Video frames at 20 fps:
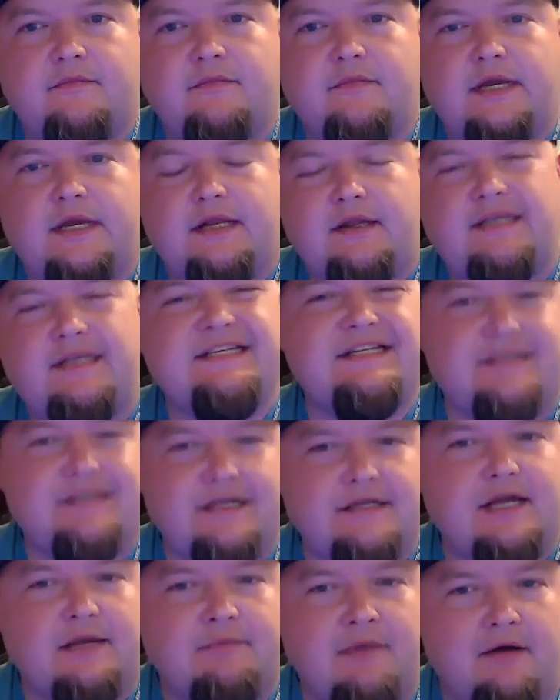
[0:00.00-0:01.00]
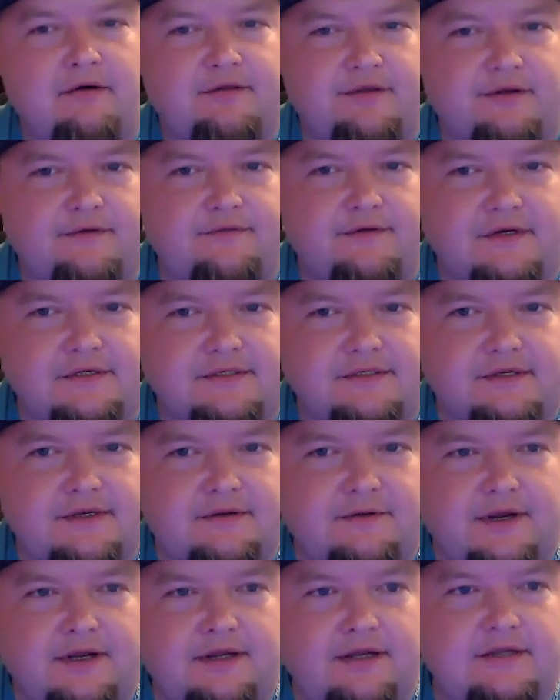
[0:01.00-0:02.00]
and at least he did come out with it eventually,
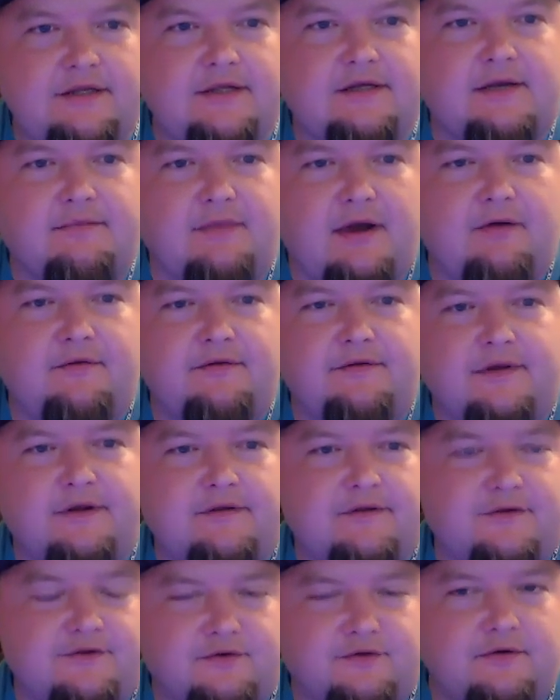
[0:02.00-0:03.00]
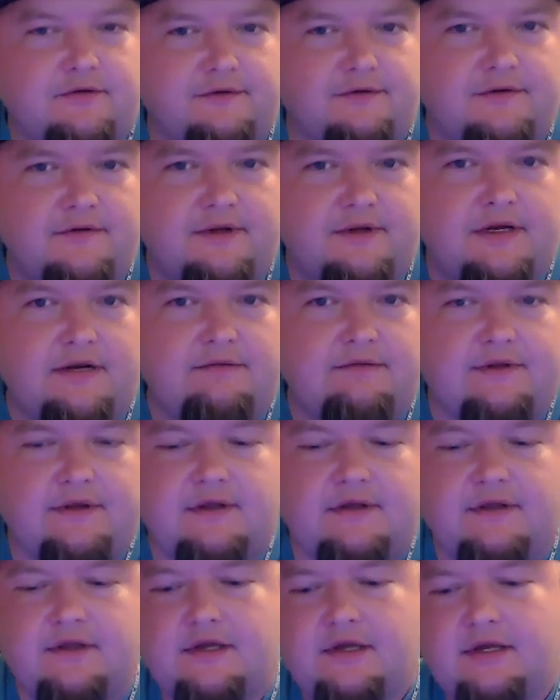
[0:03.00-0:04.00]
right? He did come out with like the truth and
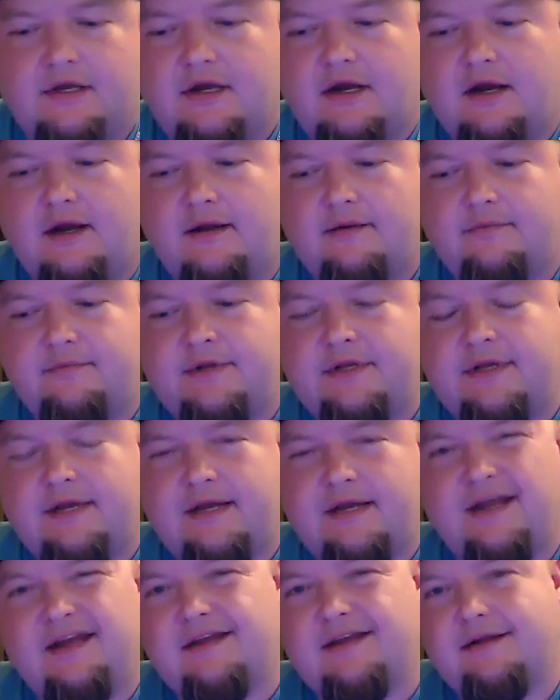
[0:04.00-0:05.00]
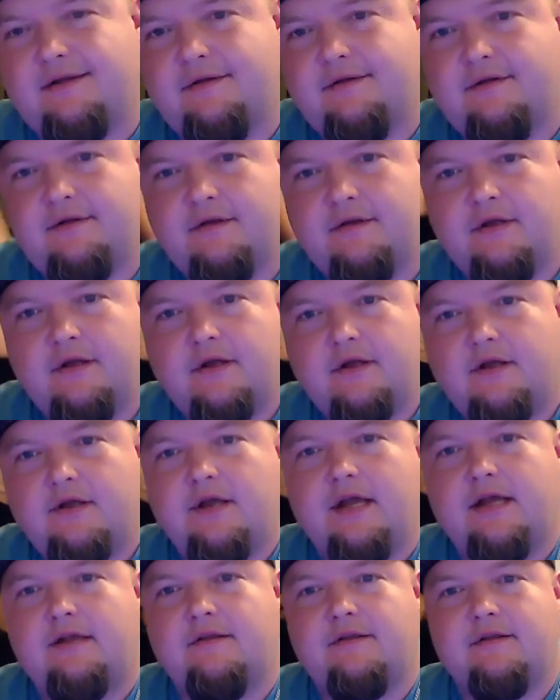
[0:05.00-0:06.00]
everything. Um, but again, I,
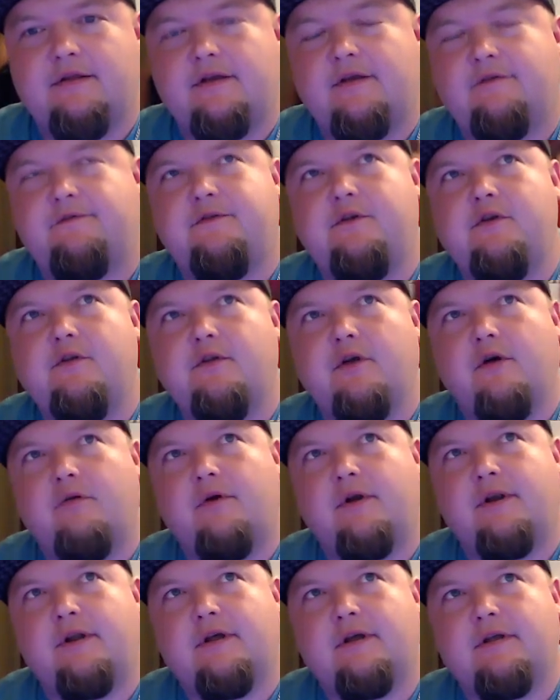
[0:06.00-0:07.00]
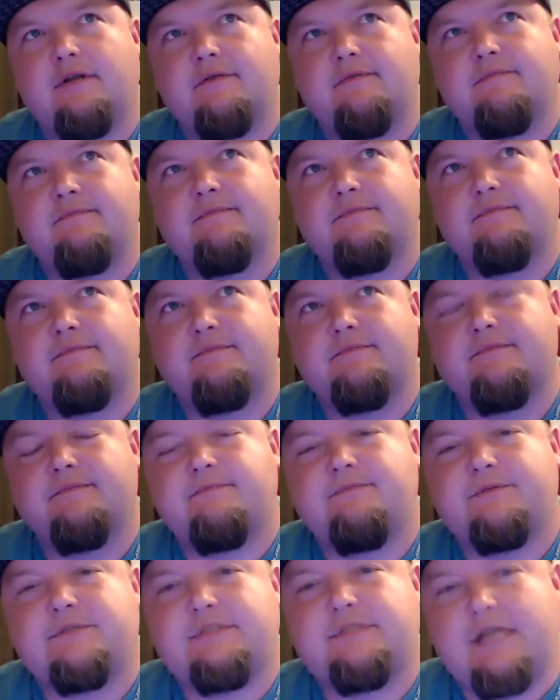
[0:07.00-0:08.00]
if, if you don't want to
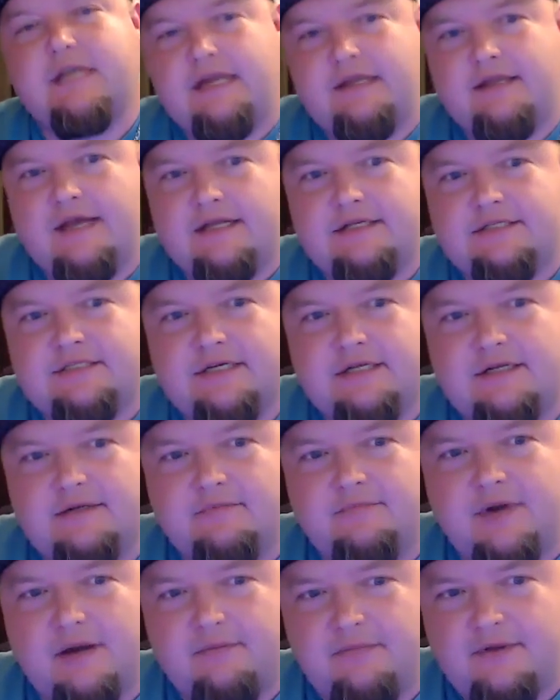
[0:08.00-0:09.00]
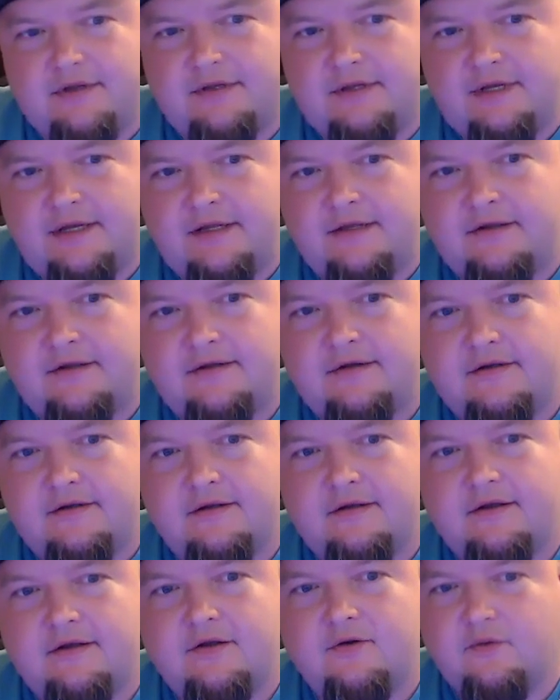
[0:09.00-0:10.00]
say that shit publicly,
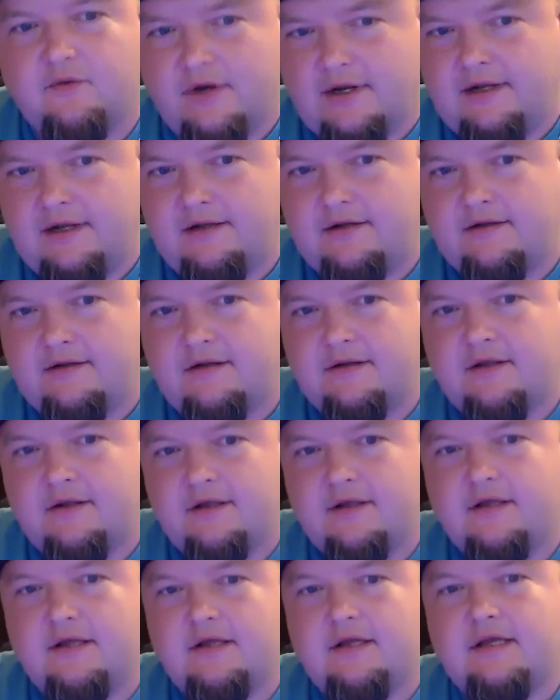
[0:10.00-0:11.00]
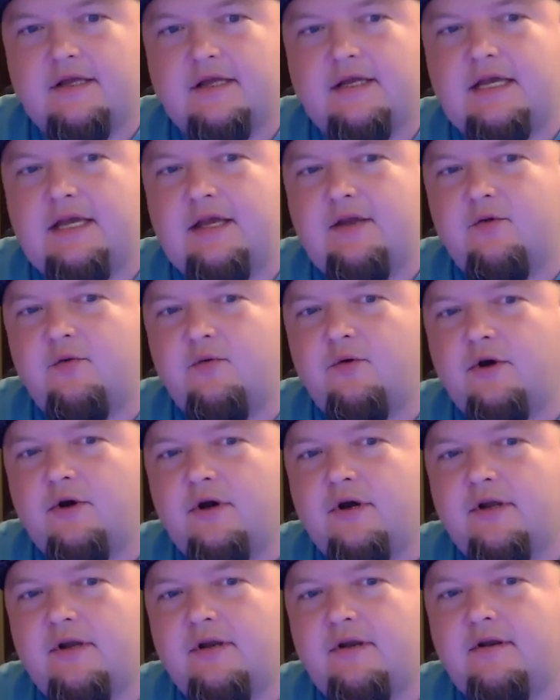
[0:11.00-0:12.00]
right? He
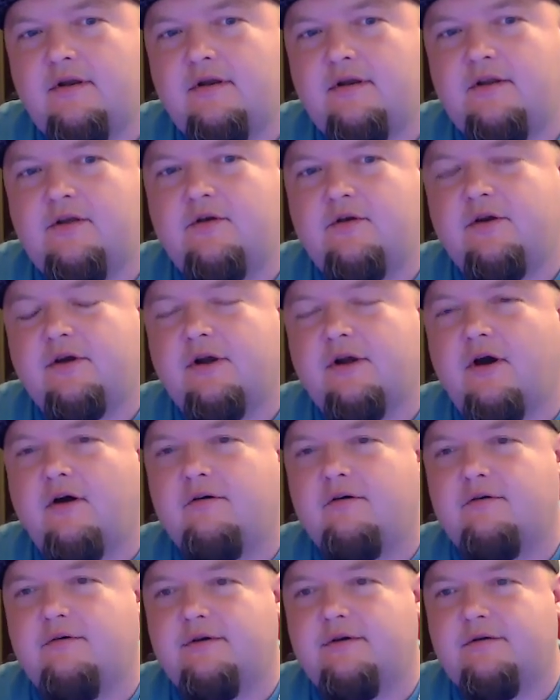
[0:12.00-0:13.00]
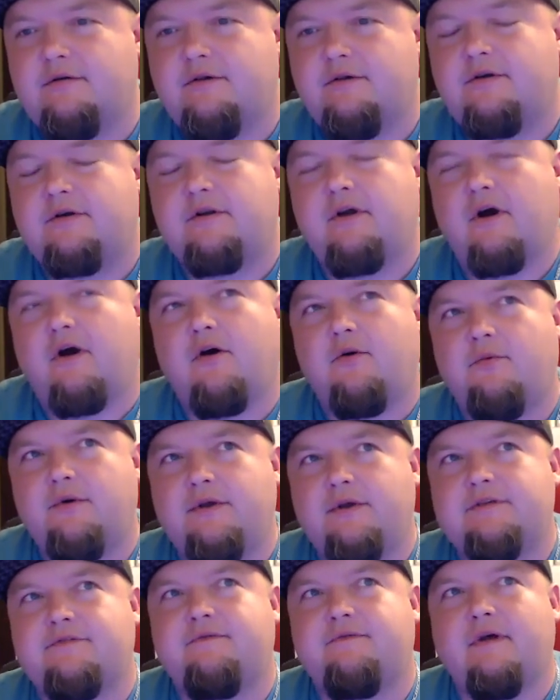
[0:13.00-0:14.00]
would. You could all. You could
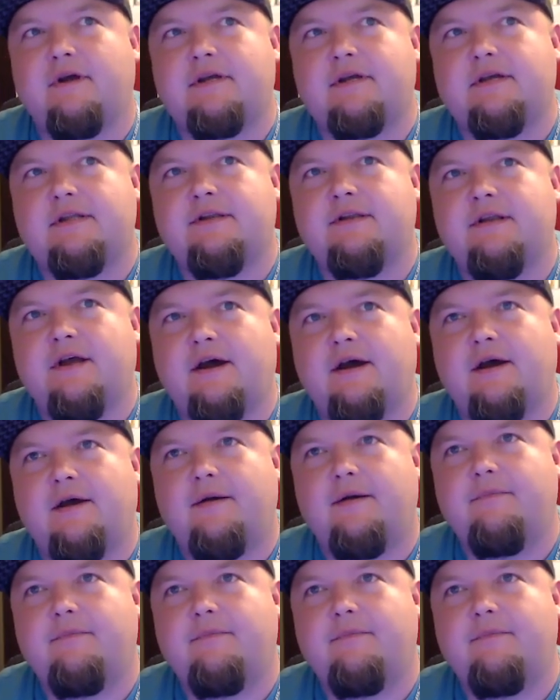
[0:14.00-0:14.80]
always fucking uh,